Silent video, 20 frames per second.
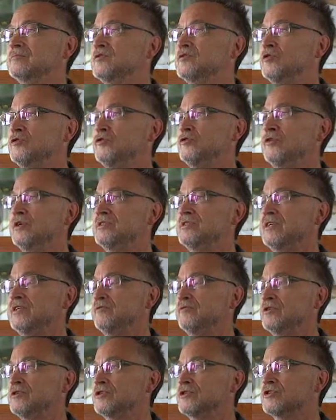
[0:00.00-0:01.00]
So you are that
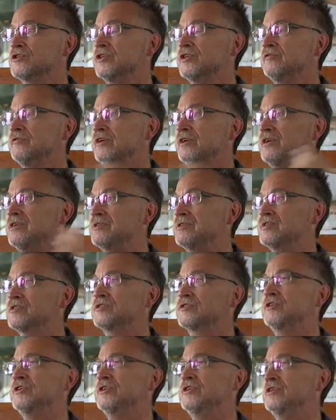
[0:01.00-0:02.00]
what is Shiva in this
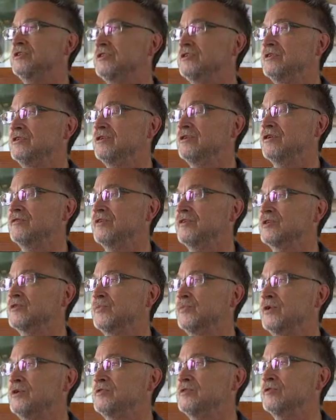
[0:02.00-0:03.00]
trinity of
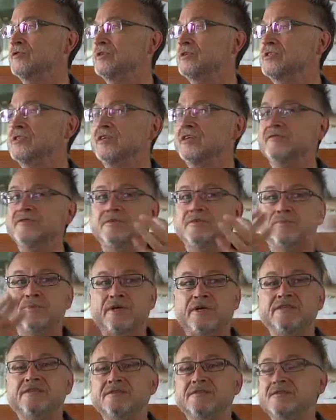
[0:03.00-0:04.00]
experiencing yourself in
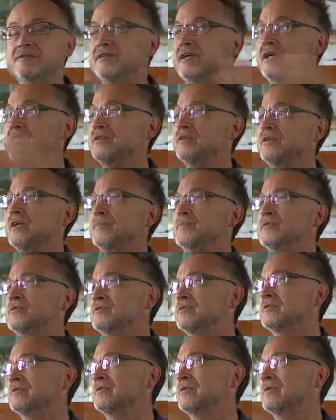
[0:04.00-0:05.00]
presence and in absence.